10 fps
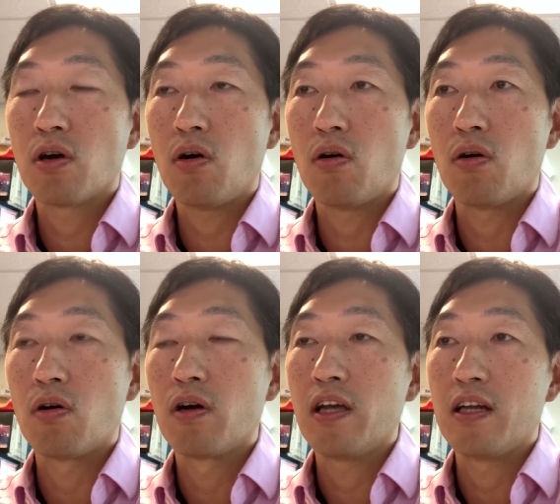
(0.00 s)

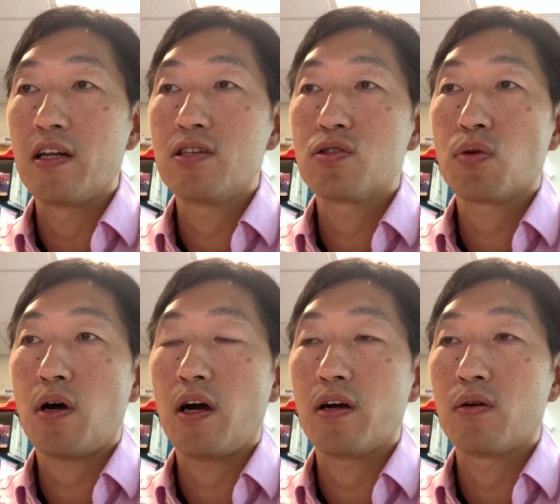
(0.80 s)
call in this
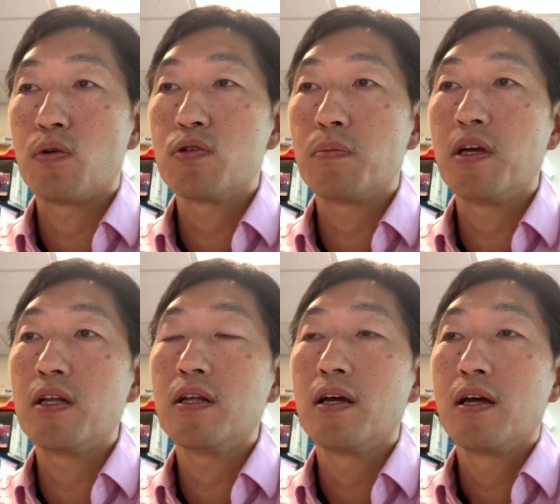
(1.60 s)
trial, which
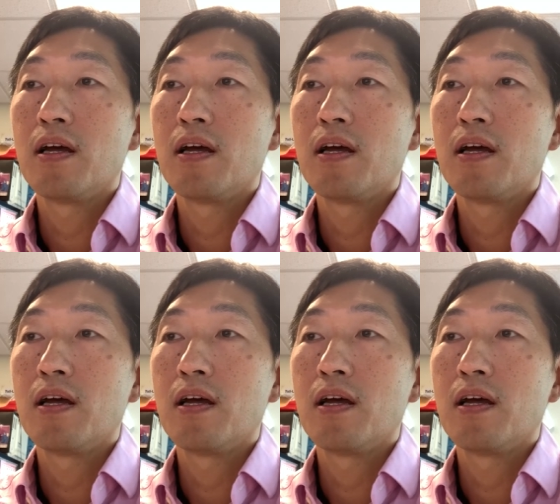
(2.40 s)
means